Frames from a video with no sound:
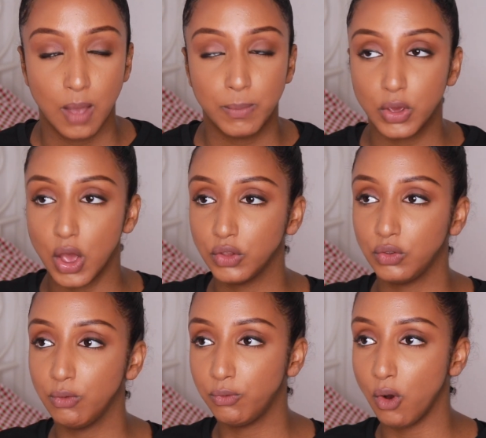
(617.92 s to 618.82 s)

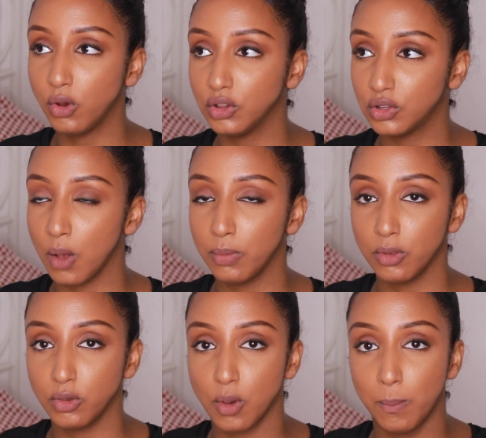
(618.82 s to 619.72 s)
because you focus
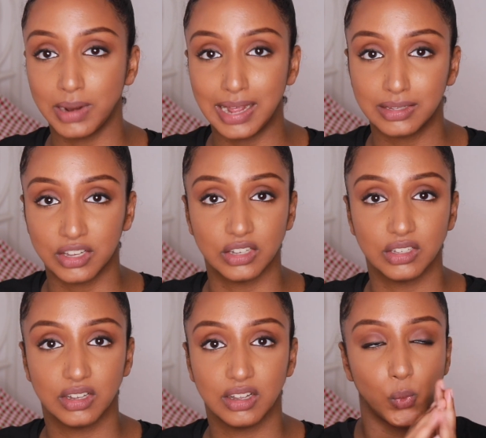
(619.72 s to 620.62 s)
on your
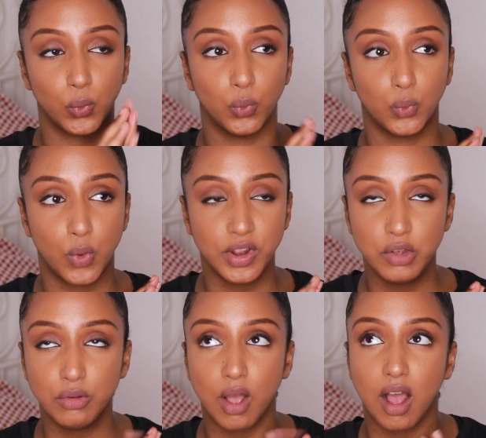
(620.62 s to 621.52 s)
blessings. When
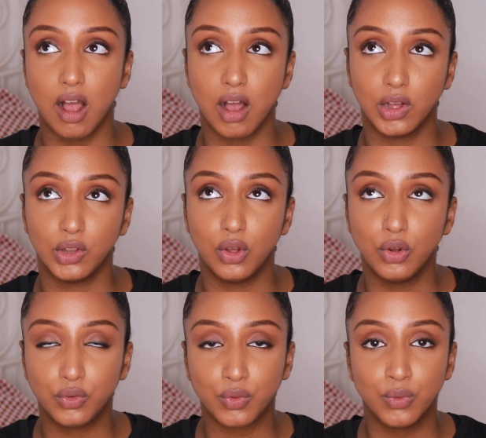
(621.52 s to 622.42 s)
you
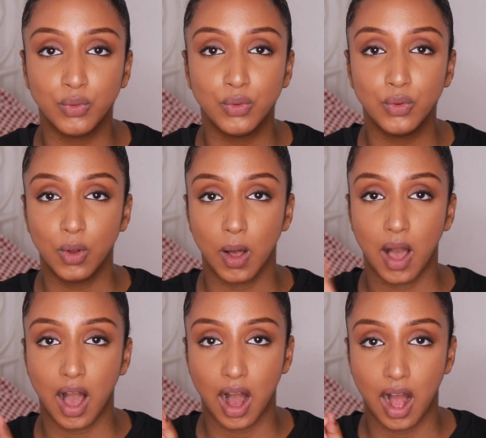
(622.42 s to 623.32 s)
go through
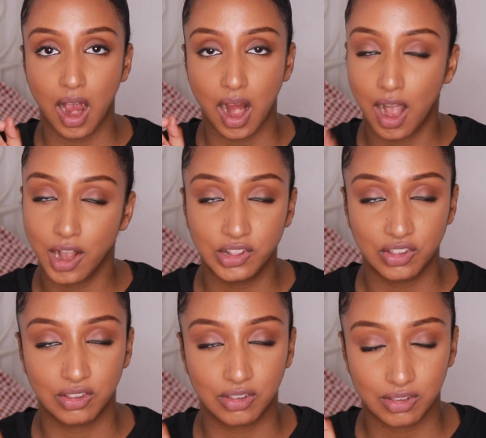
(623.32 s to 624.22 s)
hard
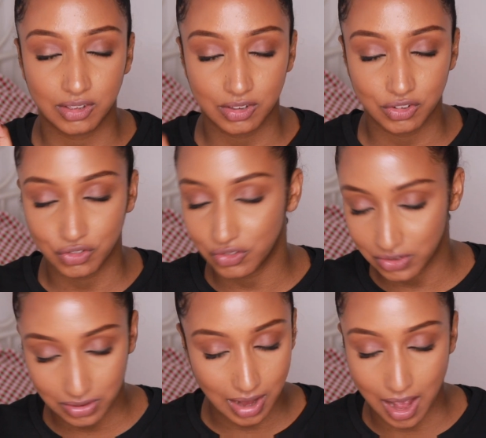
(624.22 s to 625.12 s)

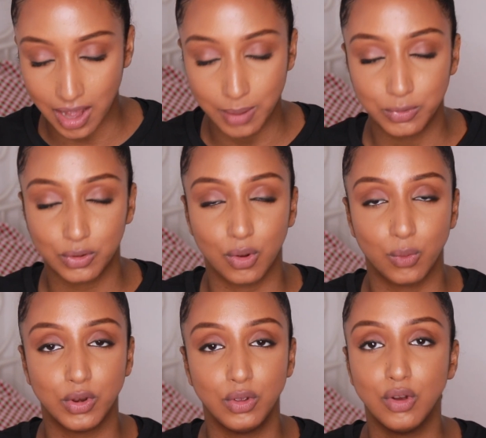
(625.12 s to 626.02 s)
times,
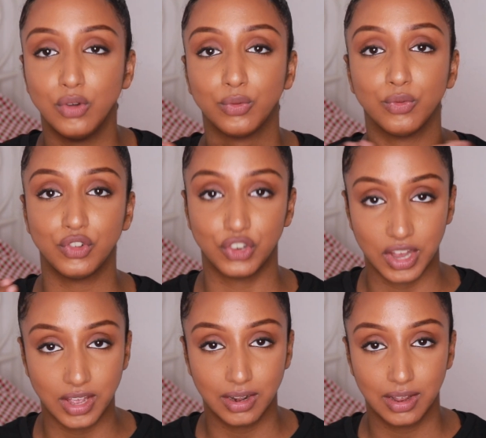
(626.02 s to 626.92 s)
or when you go through
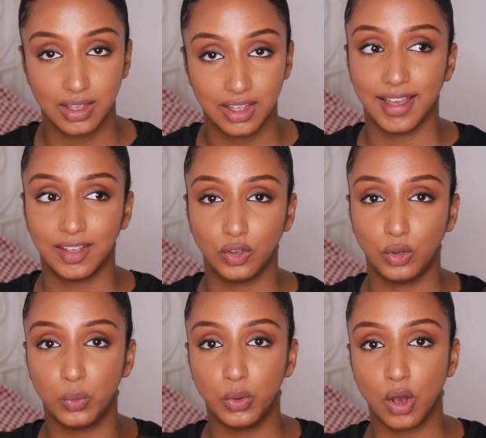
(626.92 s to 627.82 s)
shit,
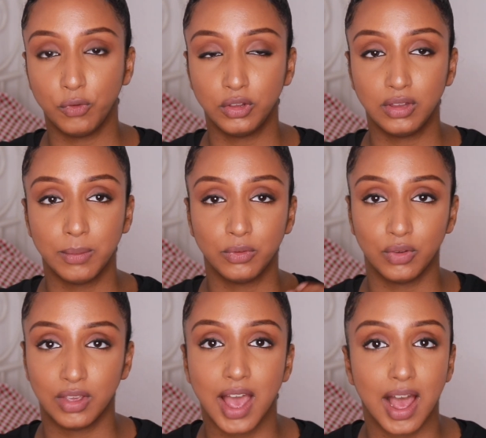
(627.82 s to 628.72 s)
we oftentimes
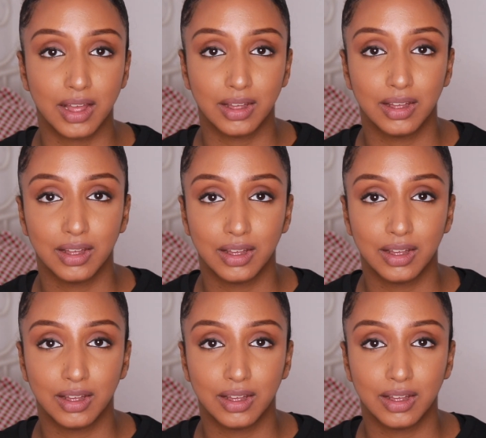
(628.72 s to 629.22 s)
forget